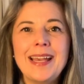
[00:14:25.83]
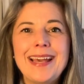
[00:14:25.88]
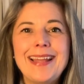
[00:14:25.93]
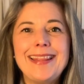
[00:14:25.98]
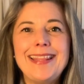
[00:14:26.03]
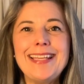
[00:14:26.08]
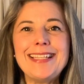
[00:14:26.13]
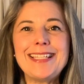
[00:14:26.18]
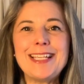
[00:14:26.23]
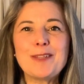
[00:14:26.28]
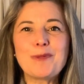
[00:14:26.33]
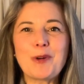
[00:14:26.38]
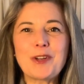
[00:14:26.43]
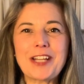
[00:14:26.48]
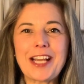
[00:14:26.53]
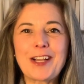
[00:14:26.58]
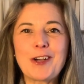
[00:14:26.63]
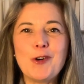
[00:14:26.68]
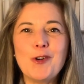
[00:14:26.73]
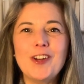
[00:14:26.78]
This is what
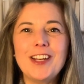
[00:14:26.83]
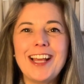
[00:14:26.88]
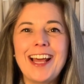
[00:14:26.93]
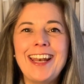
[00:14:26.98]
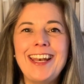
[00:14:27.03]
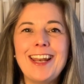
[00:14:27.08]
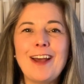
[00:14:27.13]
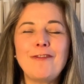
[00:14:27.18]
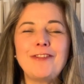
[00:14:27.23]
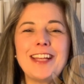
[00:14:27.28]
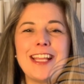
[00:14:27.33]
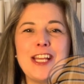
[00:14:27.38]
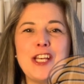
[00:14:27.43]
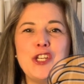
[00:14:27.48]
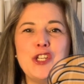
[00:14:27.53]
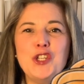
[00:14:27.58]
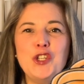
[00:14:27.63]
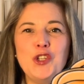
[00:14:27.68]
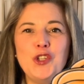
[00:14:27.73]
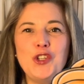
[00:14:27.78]
I call a lovely
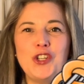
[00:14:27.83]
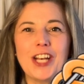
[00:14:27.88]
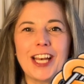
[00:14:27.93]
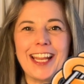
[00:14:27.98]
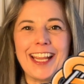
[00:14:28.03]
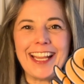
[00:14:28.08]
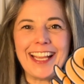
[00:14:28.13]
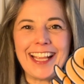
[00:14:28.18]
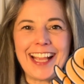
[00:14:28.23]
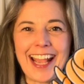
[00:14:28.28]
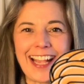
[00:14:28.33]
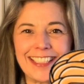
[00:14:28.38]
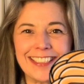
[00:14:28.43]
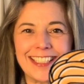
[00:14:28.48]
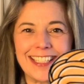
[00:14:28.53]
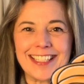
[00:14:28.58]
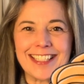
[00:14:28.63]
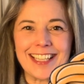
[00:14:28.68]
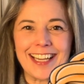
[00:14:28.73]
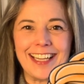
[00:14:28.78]
noodling
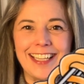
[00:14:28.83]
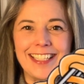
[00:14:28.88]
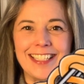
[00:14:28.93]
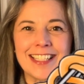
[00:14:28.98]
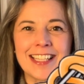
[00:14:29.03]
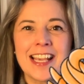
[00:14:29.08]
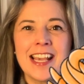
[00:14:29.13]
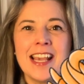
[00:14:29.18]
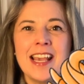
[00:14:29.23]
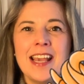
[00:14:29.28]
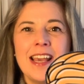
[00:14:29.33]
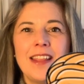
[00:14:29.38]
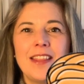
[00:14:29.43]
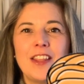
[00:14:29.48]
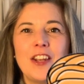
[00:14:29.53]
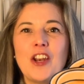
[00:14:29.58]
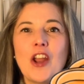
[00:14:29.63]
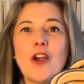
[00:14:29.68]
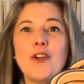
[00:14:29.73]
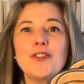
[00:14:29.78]
exercise.
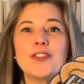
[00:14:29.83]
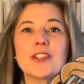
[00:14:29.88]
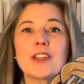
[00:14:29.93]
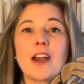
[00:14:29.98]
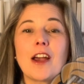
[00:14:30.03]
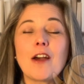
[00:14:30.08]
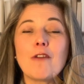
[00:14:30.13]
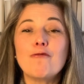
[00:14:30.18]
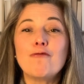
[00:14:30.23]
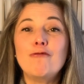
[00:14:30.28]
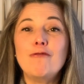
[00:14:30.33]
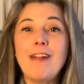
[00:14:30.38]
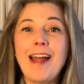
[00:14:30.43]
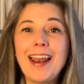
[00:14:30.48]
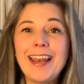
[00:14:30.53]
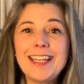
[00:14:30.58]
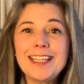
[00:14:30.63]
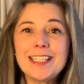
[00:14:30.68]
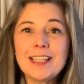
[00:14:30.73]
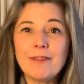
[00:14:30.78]
The notes are
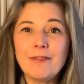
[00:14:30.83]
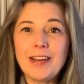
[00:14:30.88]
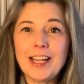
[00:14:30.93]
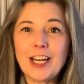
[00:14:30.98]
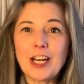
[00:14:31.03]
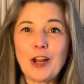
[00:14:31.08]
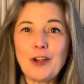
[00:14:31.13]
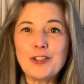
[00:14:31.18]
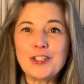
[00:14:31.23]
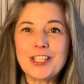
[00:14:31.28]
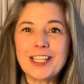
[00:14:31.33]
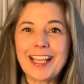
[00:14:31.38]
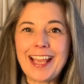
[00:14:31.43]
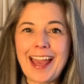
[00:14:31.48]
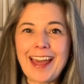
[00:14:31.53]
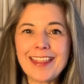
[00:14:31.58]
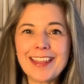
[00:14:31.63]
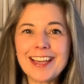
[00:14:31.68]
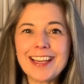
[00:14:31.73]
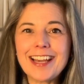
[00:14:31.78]
relatively close
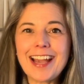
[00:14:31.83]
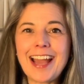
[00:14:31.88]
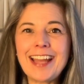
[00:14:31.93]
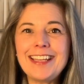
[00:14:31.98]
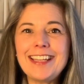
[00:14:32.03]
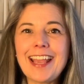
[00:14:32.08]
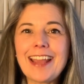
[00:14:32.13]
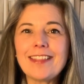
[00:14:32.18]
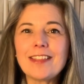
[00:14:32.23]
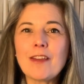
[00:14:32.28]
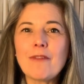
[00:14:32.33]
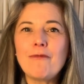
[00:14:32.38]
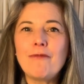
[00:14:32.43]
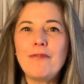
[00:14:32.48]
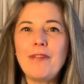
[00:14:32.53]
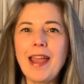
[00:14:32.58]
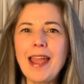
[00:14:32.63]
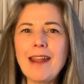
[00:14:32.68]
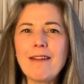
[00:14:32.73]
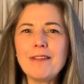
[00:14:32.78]
together, and yet the
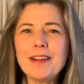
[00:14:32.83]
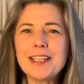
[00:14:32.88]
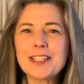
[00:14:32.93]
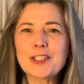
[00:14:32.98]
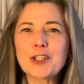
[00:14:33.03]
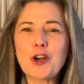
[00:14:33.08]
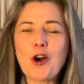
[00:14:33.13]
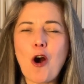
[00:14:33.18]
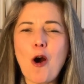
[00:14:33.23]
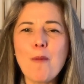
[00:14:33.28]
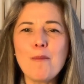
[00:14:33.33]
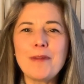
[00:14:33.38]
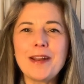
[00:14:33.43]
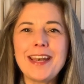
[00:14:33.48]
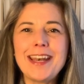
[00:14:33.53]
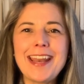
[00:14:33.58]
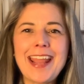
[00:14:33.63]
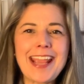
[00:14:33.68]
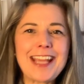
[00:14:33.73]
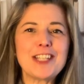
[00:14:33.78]
various
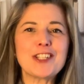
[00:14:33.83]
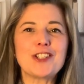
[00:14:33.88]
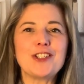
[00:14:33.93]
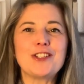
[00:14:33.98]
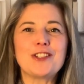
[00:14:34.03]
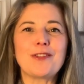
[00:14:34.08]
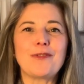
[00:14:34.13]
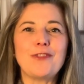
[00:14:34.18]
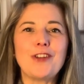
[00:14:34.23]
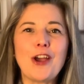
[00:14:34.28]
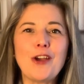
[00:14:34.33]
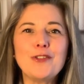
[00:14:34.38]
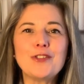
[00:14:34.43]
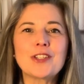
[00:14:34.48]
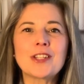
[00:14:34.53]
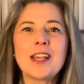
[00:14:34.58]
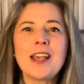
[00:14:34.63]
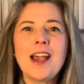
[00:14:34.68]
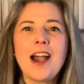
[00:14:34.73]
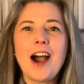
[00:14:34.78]
combinations of
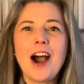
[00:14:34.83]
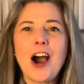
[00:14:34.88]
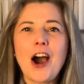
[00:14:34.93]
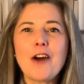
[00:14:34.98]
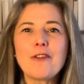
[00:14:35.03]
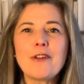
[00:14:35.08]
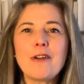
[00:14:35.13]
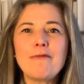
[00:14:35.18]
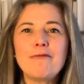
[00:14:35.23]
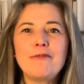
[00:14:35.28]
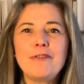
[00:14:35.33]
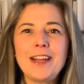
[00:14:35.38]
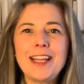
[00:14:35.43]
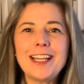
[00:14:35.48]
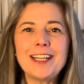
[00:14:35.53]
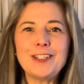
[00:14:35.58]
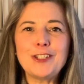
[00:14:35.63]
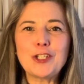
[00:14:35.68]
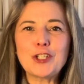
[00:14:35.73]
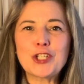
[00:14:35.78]
notes are a
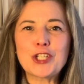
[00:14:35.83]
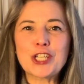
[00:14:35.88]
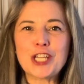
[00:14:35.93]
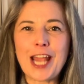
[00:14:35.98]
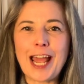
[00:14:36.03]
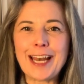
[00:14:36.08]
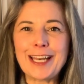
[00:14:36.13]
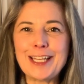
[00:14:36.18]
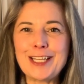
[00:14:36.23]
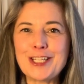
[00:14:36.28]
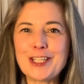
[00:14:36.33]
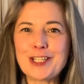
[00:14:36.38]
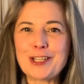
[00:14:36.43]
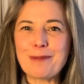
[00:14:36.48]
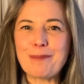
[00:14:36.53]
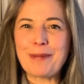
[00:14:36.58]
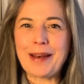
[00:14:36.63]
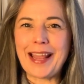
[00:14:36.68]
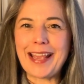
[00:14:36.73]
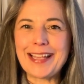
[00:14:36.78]
real challenge
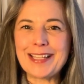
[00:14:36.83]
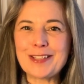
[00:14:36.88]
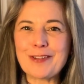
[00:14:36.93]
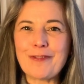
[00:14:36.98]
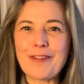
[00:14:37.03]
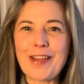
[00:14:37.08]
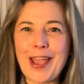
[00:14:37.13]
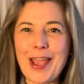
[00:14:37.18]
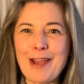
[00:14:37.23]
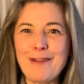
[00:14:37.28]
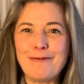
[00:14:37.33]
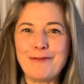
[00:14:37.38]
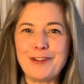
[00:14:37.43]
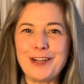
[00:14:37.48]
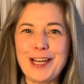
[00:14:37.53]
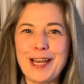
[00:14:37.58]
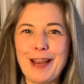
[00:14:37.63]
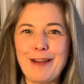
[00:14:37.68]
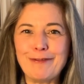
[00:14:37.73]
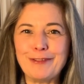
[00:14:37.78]
to players of
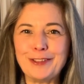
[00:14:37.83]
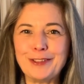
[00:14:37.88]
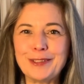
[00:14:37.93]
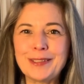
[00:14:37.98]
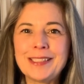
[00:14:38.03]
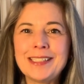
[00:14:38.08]
every level.